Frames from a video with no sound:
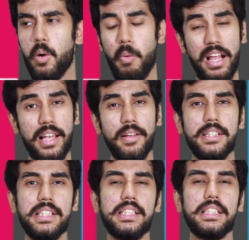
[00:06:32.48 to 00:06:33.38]
Well,
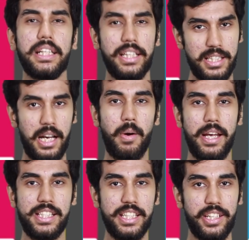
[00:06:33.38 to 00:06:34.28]
here's how
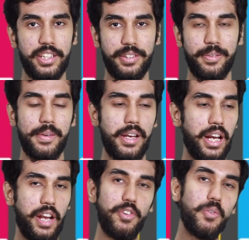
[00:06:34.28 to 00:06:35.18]
I see it.
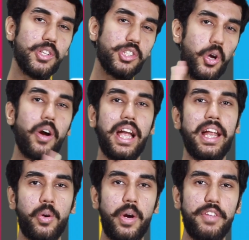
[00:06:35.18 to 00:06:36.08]
If you want stock
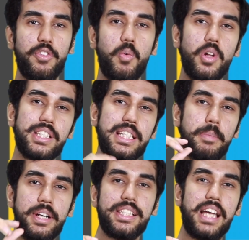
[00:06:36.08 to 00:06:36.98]
Android, if you want
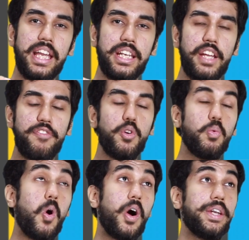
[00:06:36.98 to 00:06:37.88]
slimmer design, if you
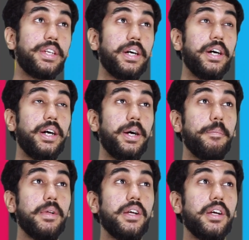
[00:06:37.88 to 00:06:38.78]
want
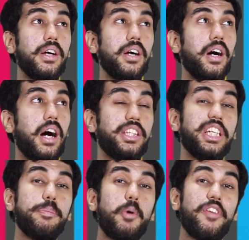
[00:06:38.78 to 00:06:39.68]
a
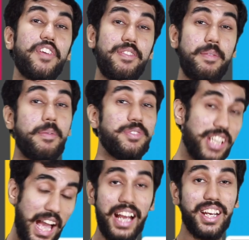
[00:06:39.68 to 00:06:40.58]
3.5mm
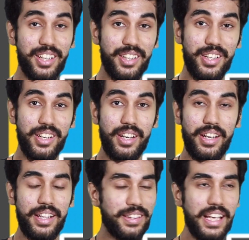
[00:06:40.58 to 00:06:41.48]
jack,
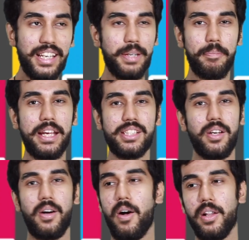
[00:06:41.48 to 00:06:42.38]
then it makes
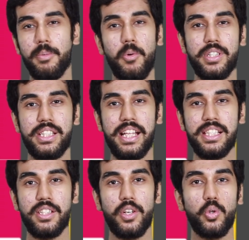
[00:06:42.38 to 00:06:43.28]
all the more
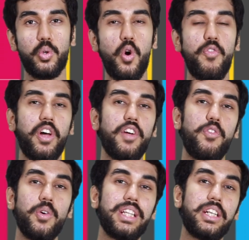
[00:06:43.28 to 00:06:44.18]
sense to go for a
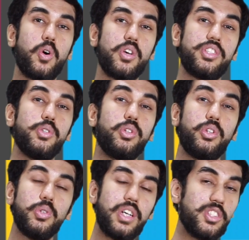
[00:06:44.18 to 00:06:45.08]
phone that costs you
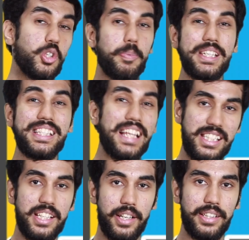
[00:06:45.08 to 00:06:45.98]
2,000 rupees
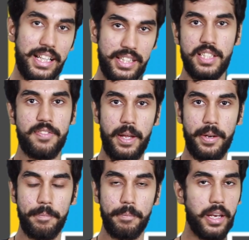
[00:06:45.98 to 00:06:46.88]
lesser than this one.
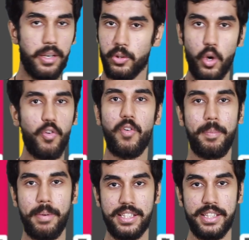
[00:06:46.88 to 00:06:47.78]
Go for
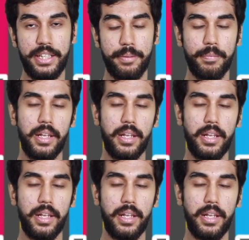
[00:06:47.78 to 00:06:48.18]
OnePlus 3.